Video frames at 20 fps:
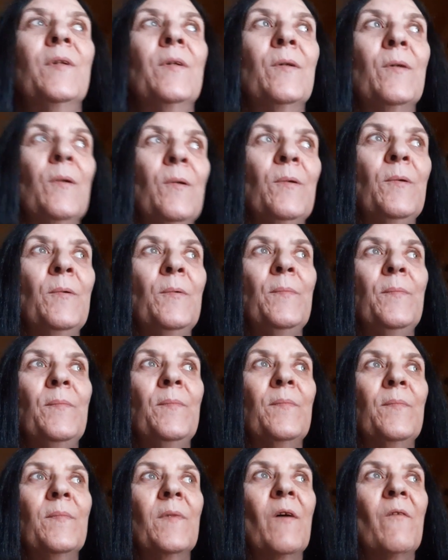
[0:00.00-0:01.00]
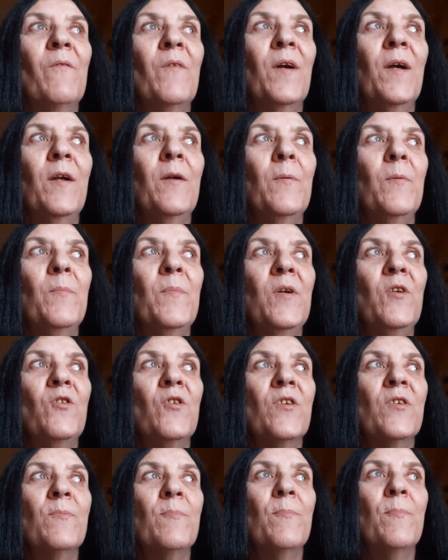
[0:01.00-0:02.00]
So, I figured it would be
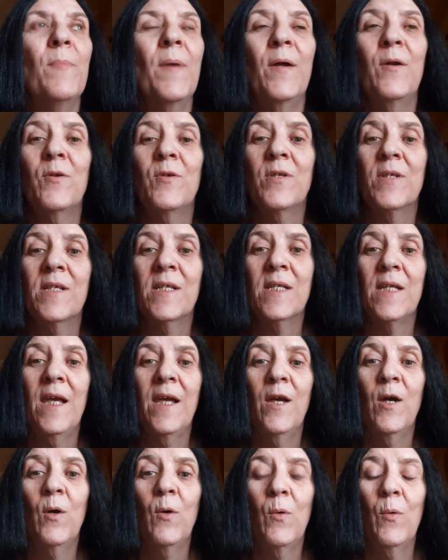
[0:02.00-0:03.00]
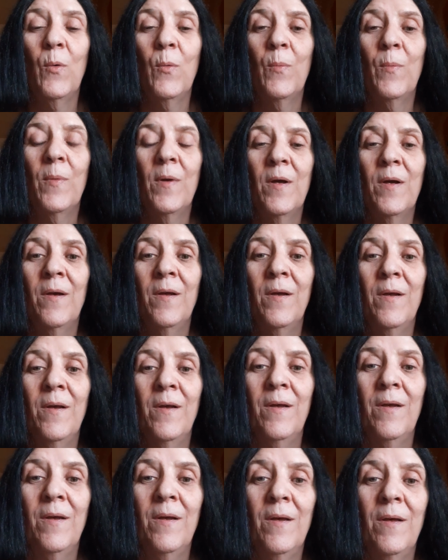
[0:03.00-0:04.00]
just better to stay at home
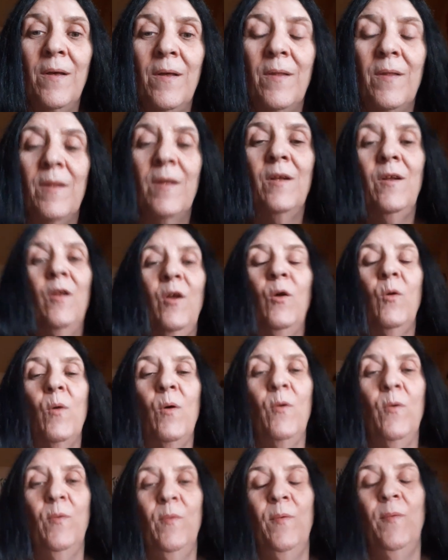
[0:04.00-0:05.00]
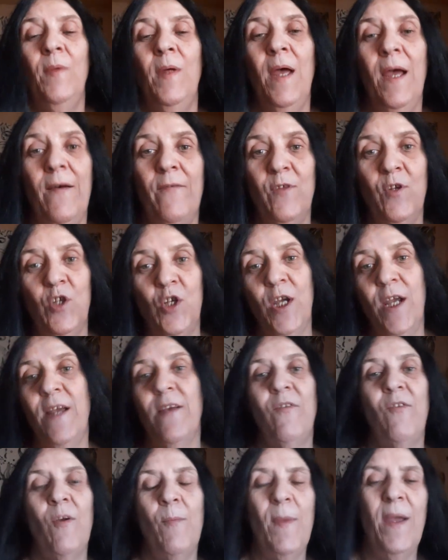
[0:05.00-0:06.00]
than to go out and have the
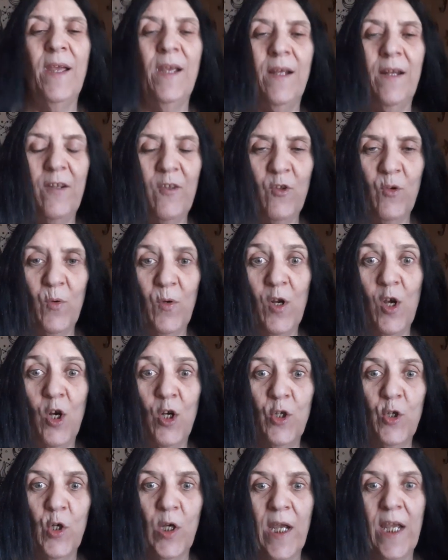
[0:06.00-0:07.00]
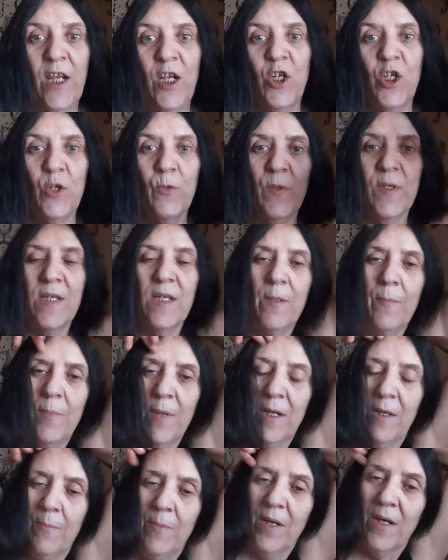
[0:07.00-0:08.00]
chance I might get into an altercation with
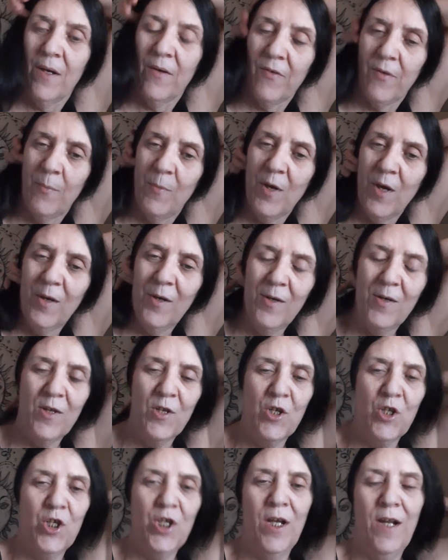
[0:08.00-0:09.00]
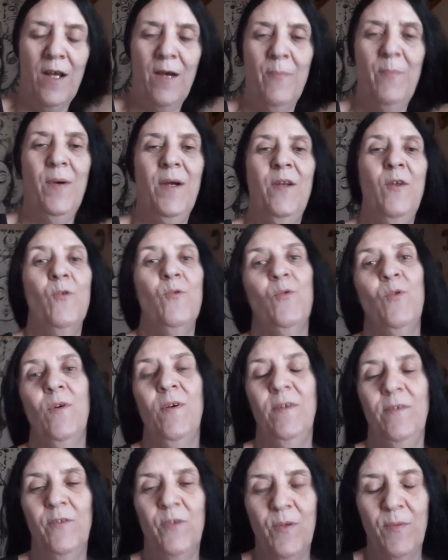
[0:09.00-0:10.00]
somebody because I'm not going to shut up. I don't,
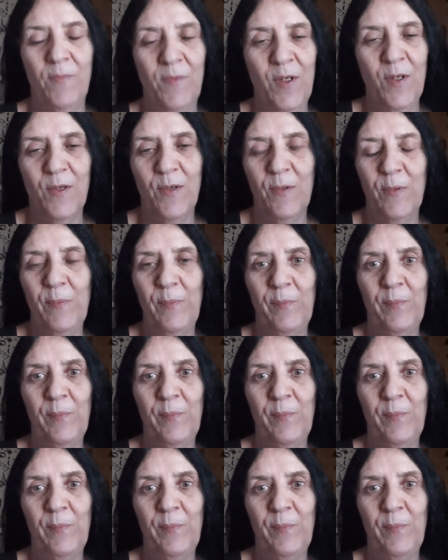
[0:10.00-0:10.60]
you know.